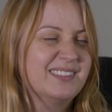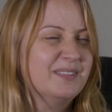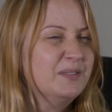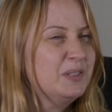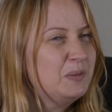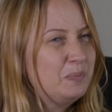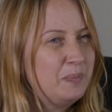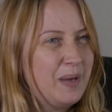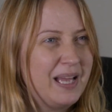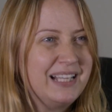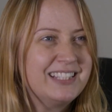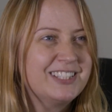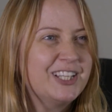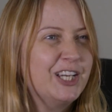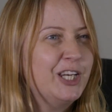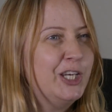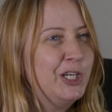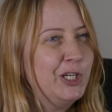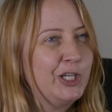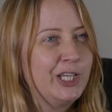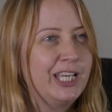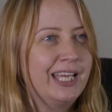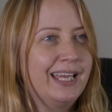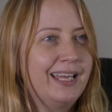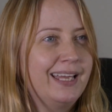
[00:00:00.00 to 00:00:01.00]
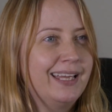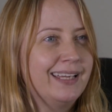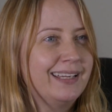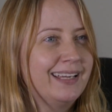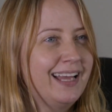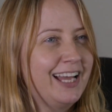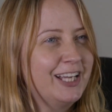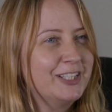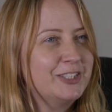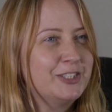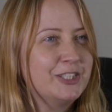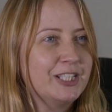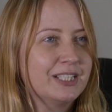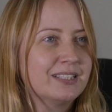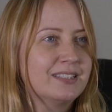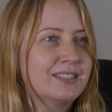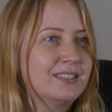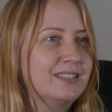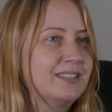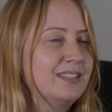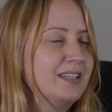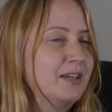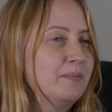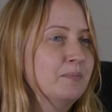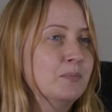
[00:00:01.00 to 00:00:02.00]
it's better looking and
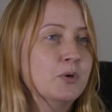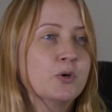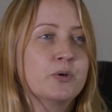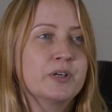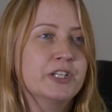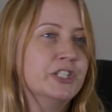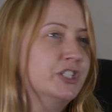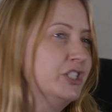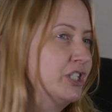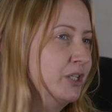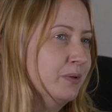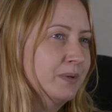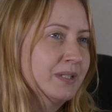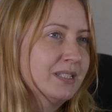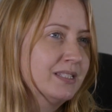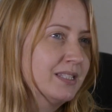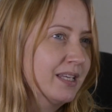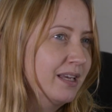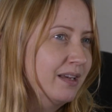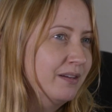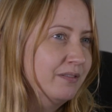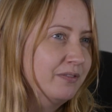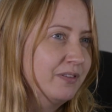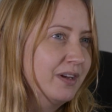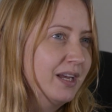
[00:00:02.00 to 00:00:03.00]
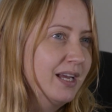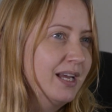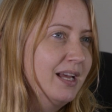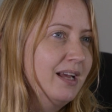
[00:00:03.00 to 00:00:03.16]
just more intuitive